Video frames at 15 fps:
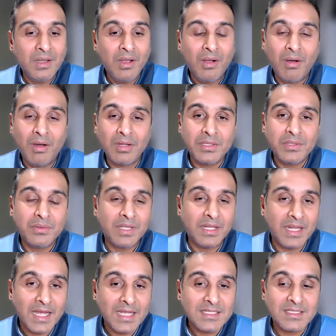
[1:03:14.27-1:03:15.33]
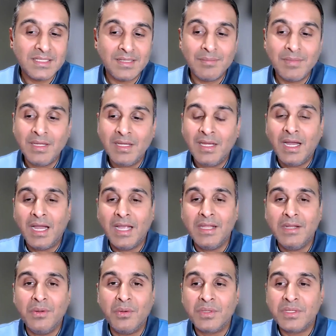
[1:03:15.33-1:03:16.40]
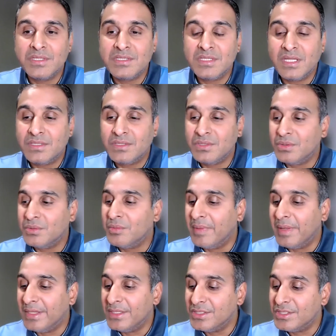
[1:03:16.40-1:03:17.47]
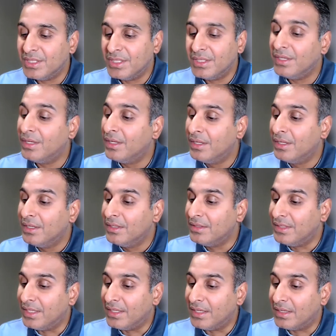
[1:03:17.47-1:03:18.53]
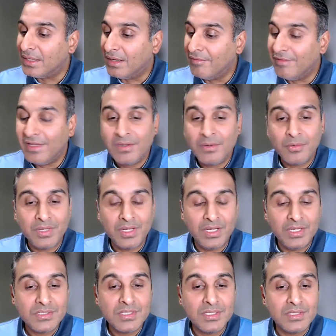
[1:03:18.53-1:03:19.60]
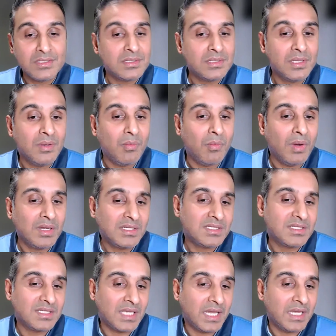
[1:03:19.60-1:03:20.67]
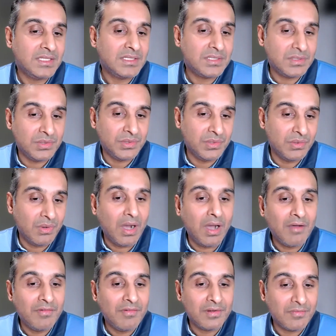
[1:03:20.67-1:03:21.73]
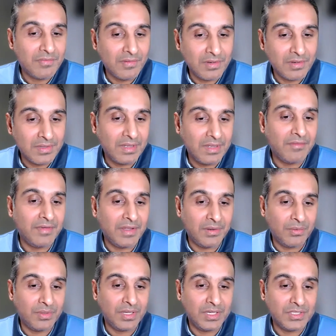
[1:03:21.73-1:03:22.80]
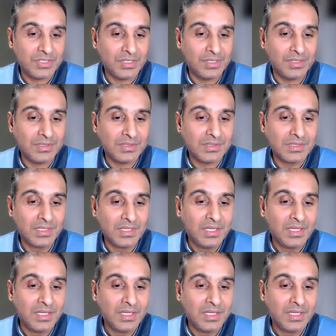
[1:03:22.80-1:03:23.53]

Or you can ask them, I noticed that you mentioned there are away rotations. What sites do you offer for the away rotations?